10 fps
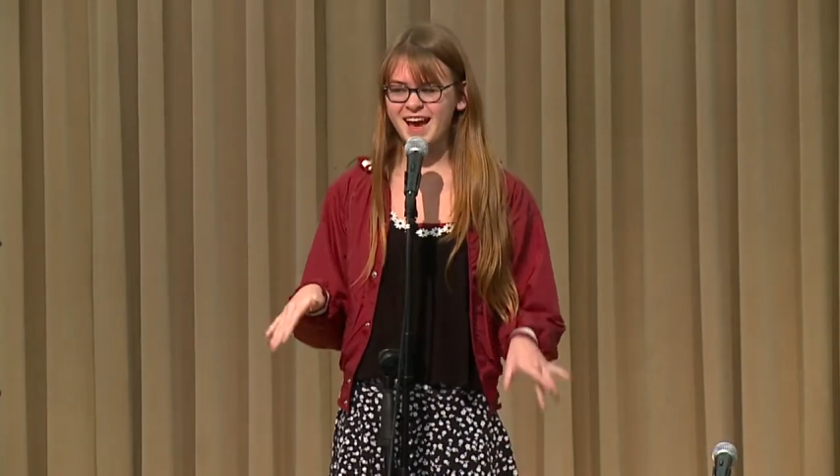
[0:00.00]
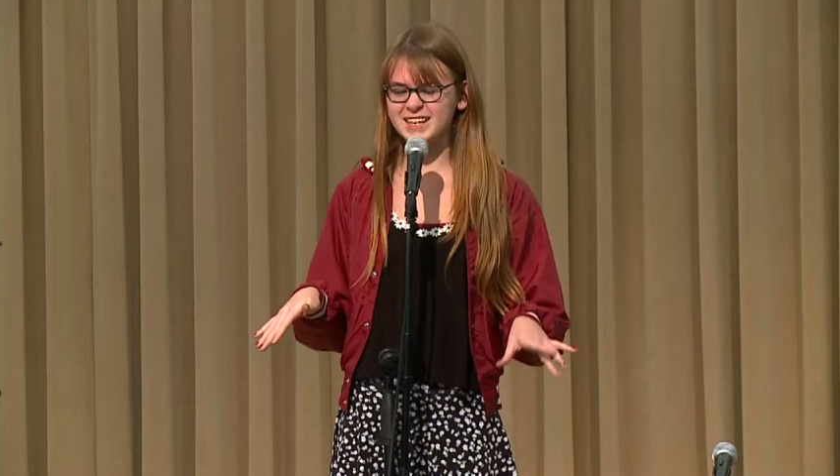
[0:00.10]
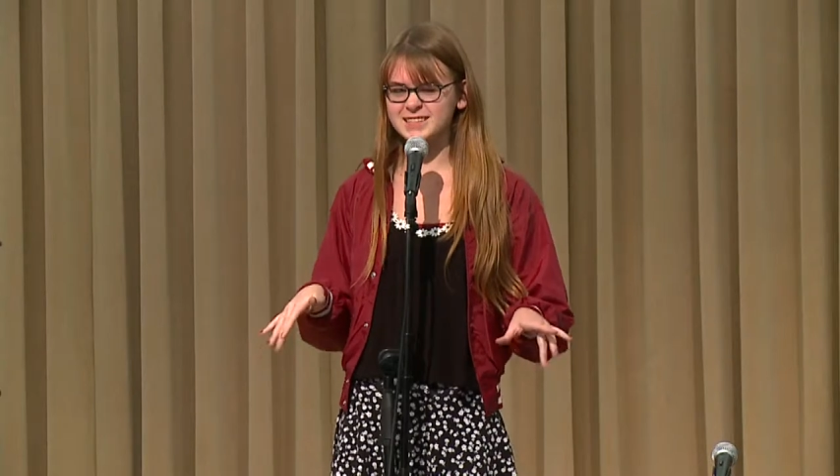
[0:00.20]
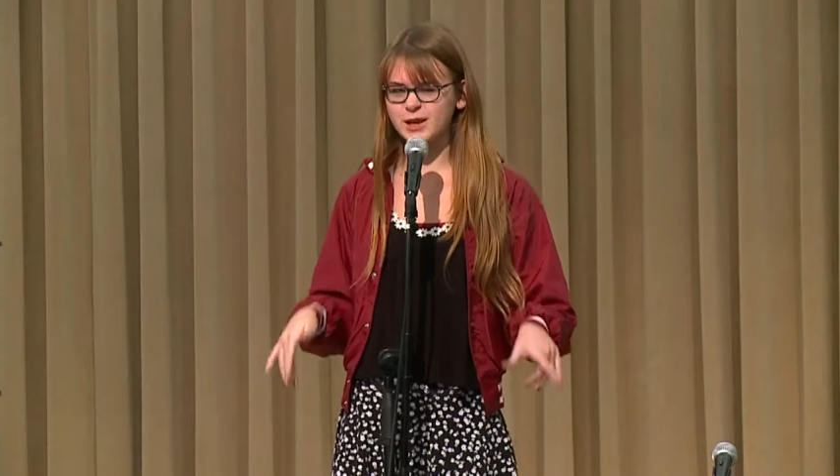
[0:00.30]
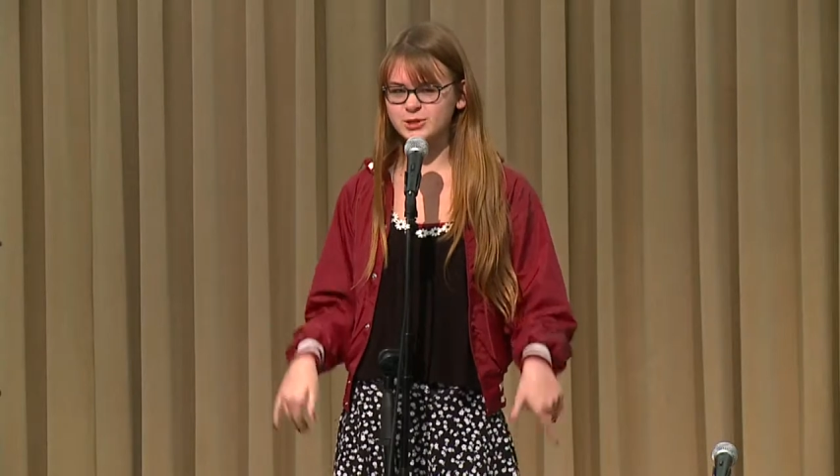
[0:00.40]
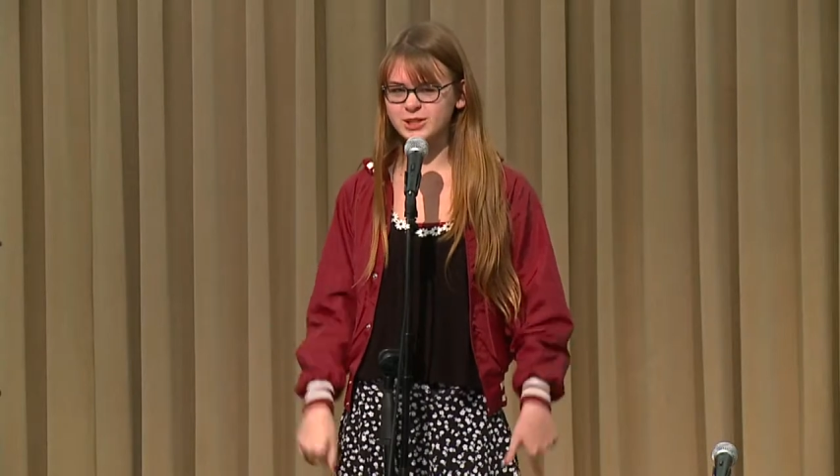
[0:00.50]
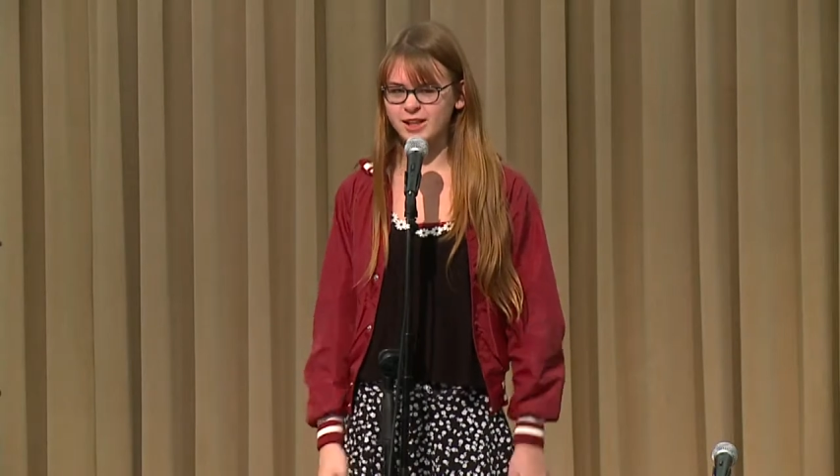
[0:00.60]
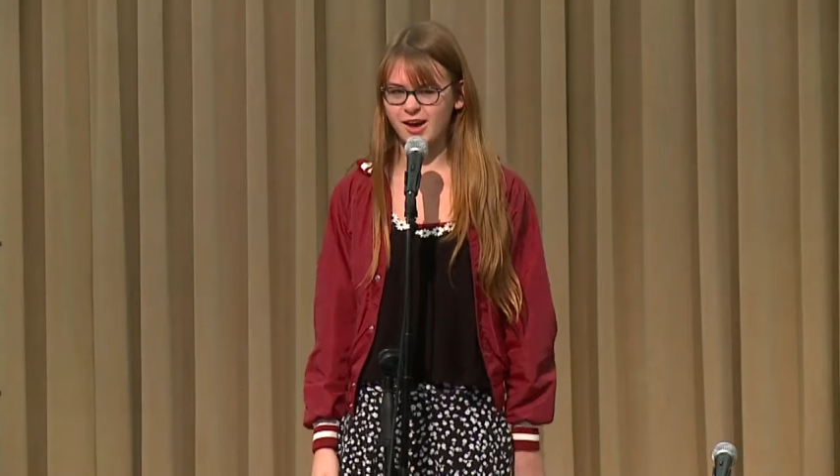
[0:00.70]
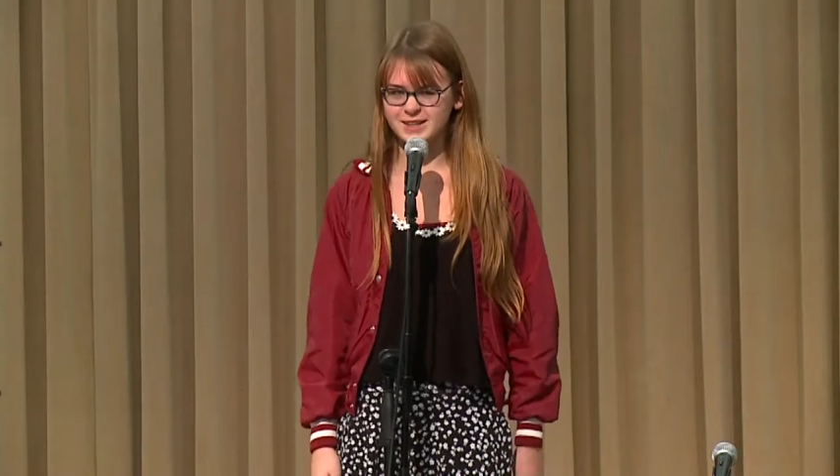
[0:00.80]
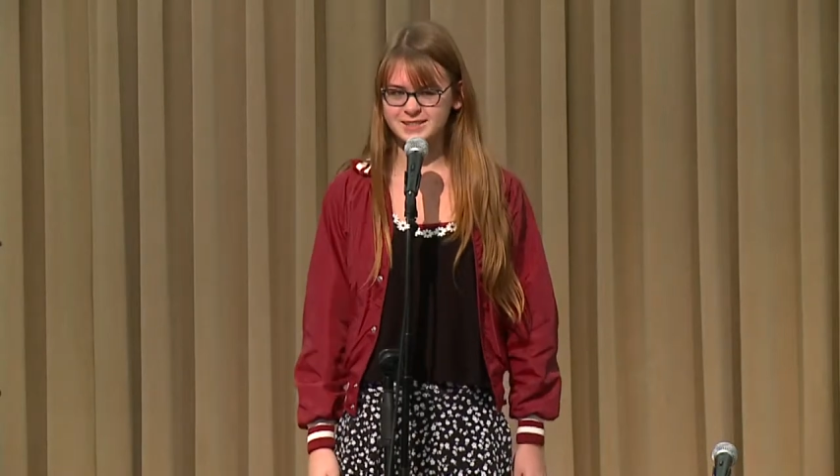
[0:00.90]
I slouch a
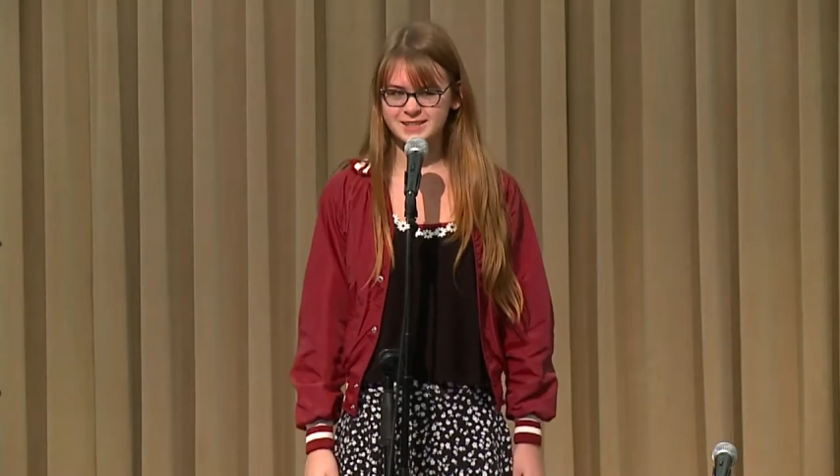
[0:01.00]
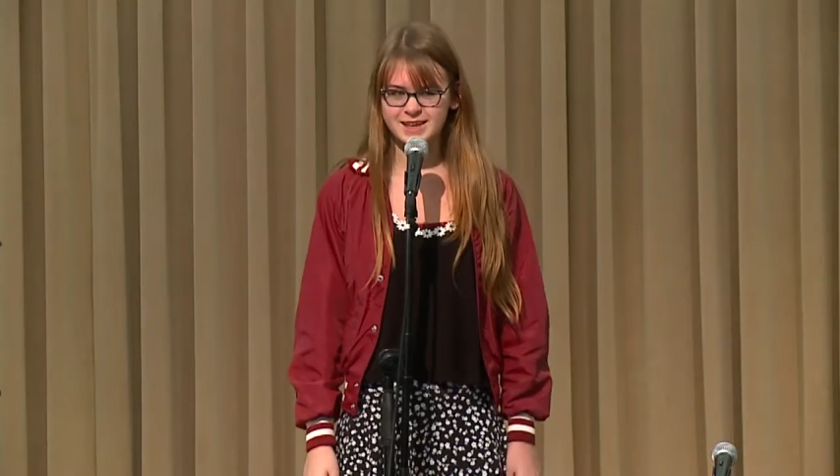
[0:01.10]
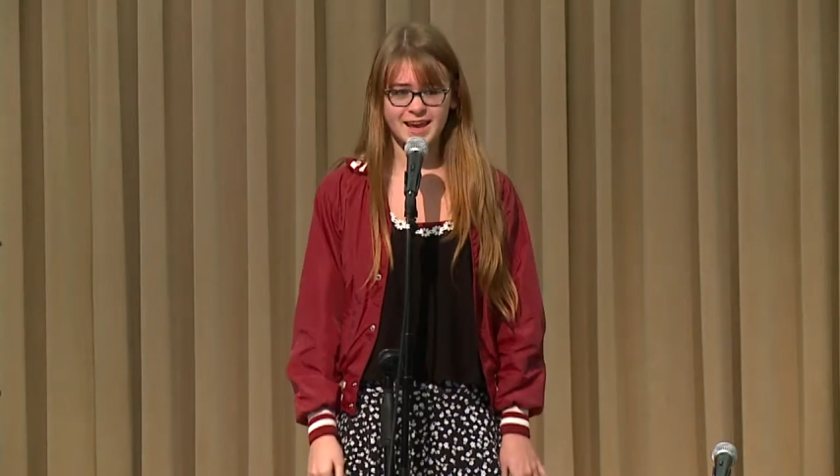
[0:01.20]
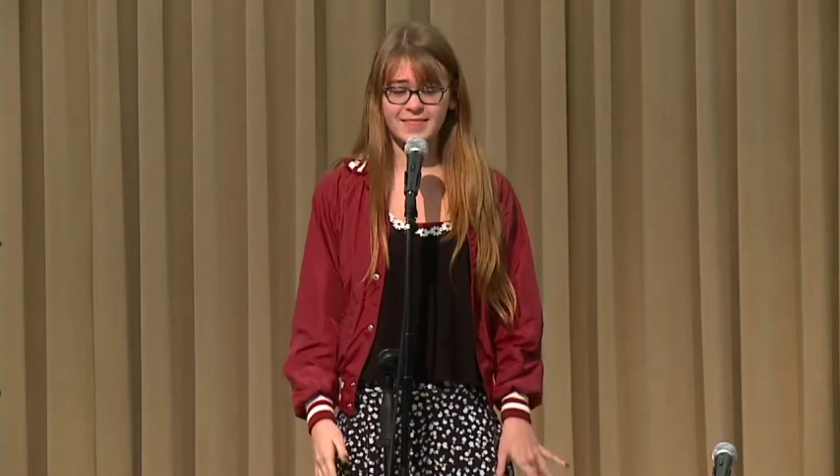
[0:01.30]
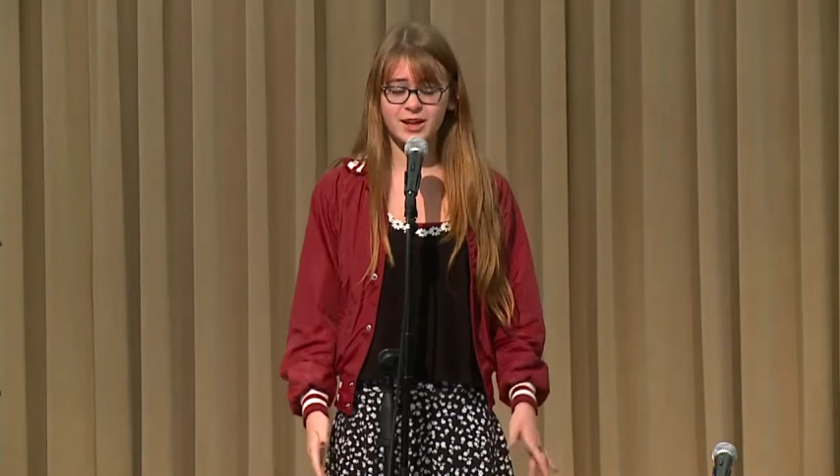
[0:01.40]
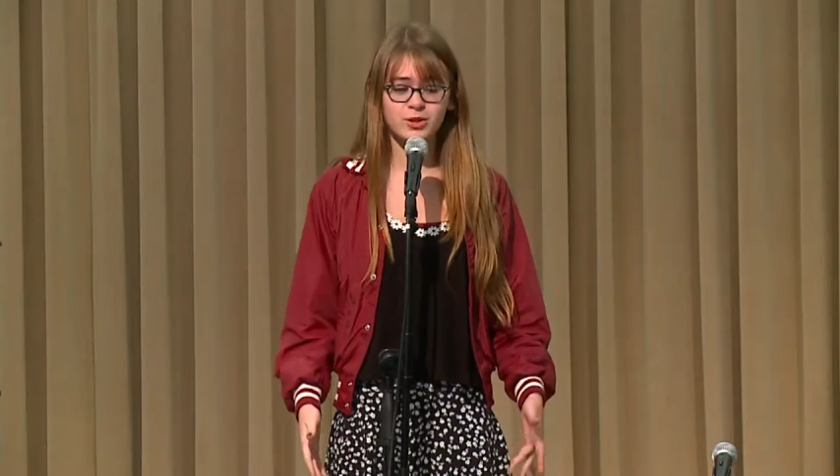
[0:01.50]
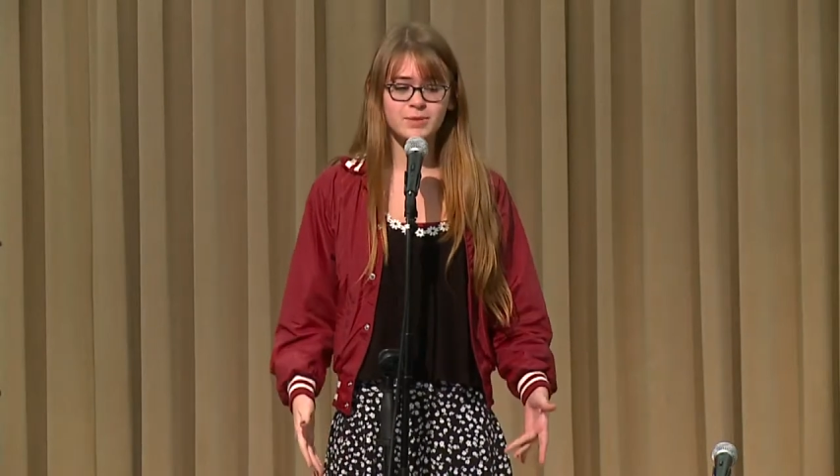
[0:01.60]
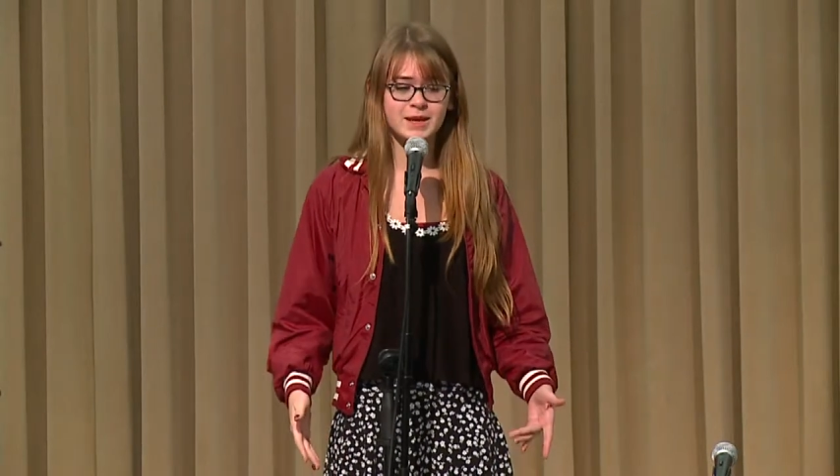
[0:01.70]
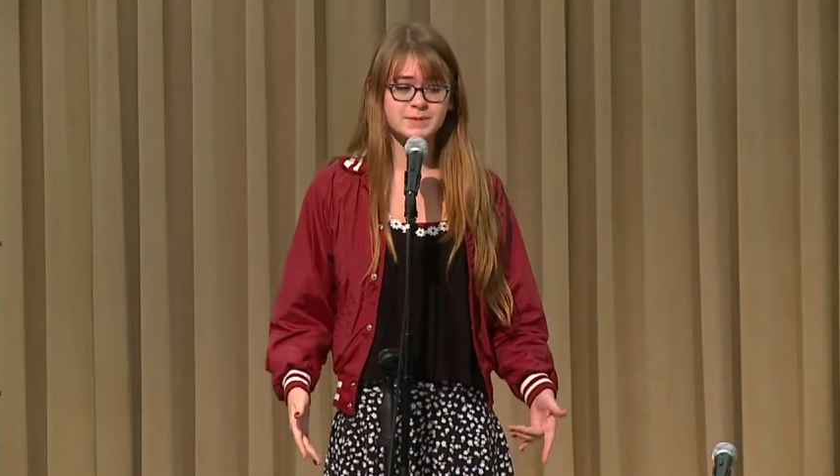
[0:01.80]
lot, and that only